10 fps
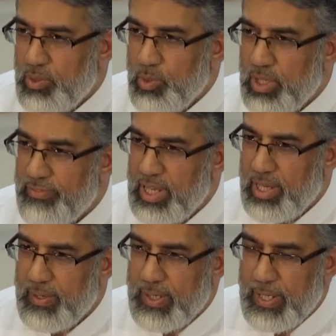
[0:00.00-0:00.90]
all of
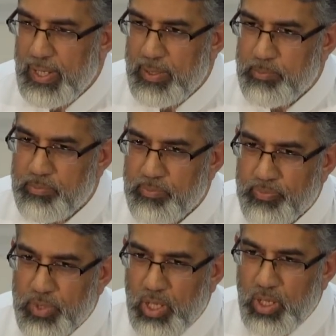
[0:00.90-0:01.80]
our
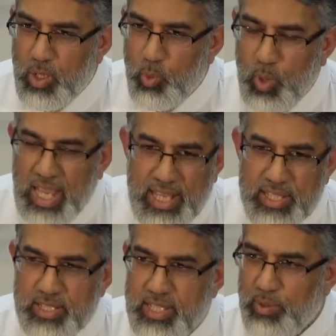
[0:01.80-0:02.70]

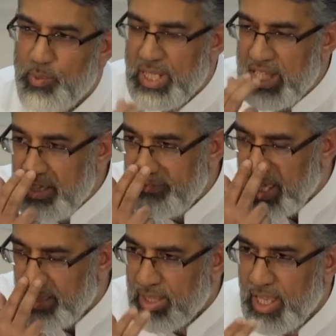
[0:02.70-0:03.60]
ways that we live
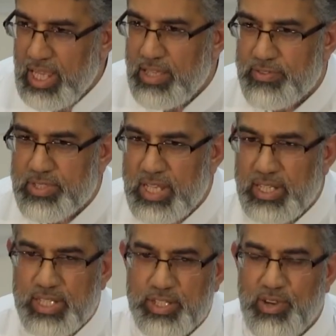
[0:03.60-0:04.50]
our lives
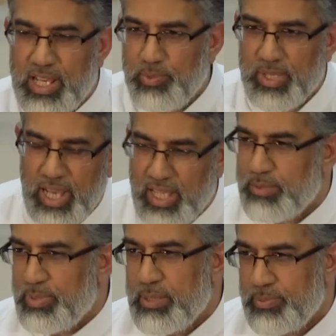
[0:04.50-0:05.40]
and interact with
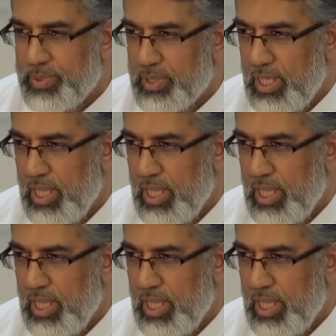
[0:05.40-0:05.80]
other people,